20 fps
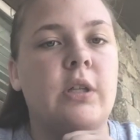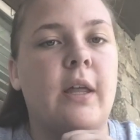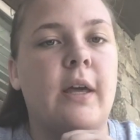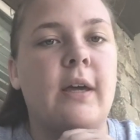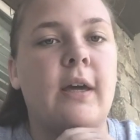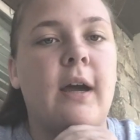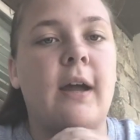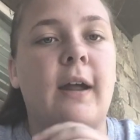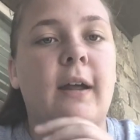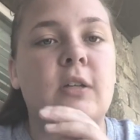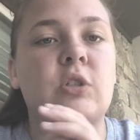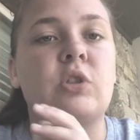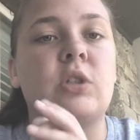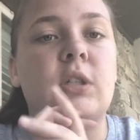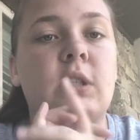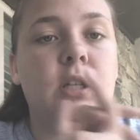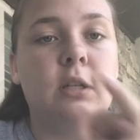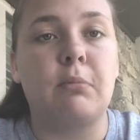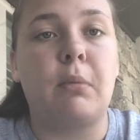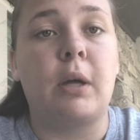Like I
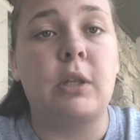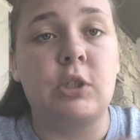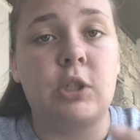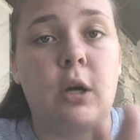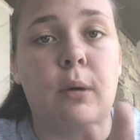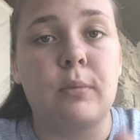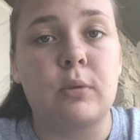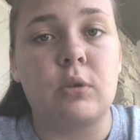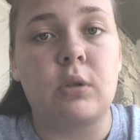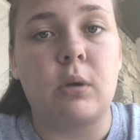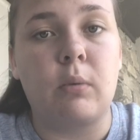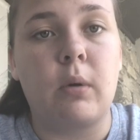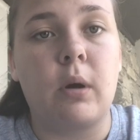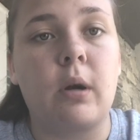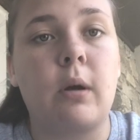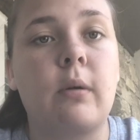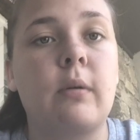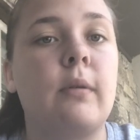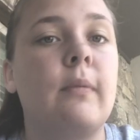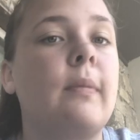actually did my geometry
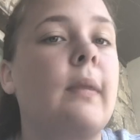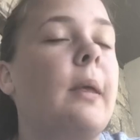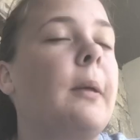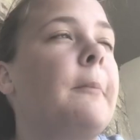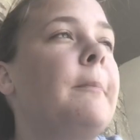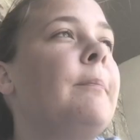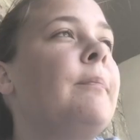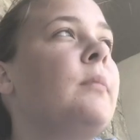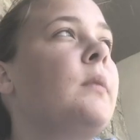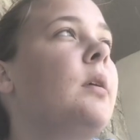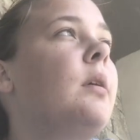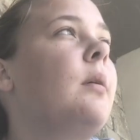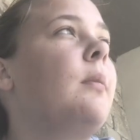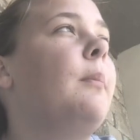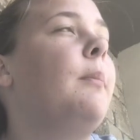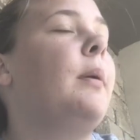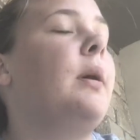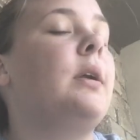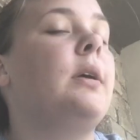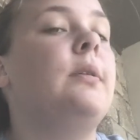work,
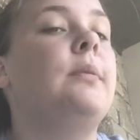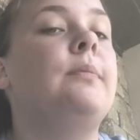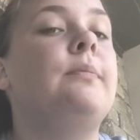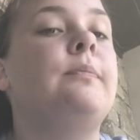but